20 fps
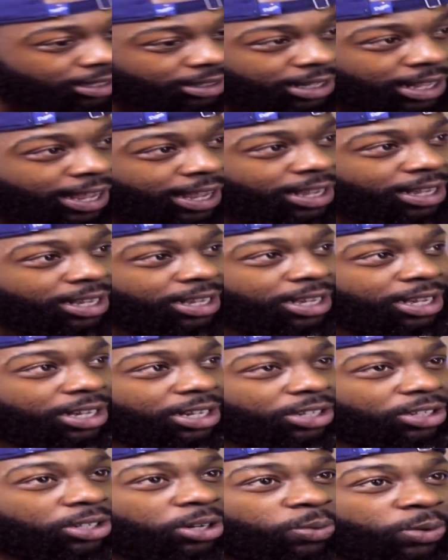like that. Right.
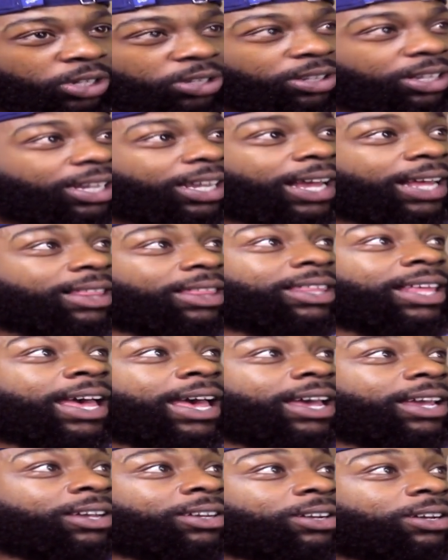You know, when you look at
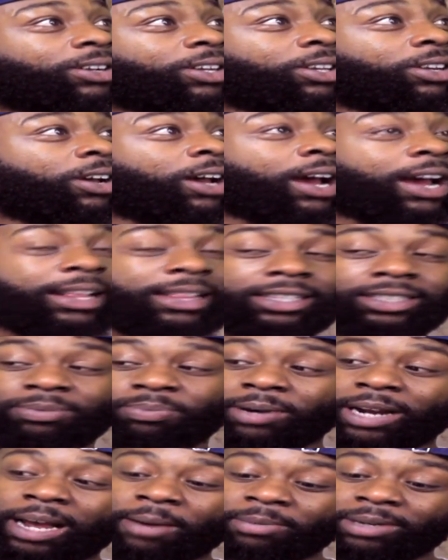that, you know, he hired this
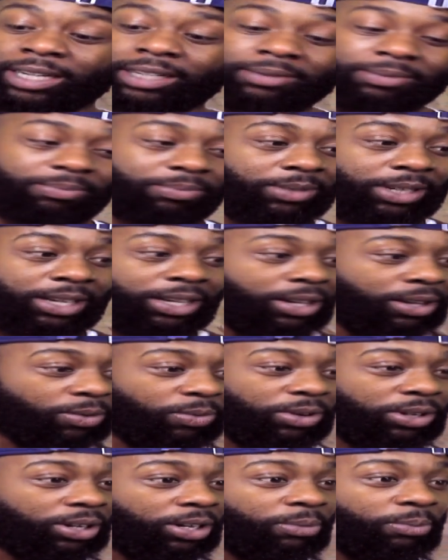prominent,
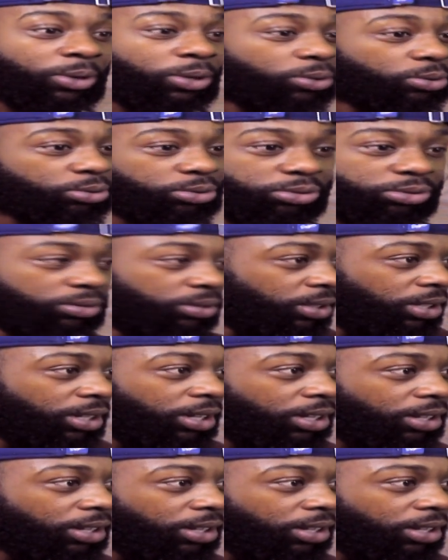one of the most,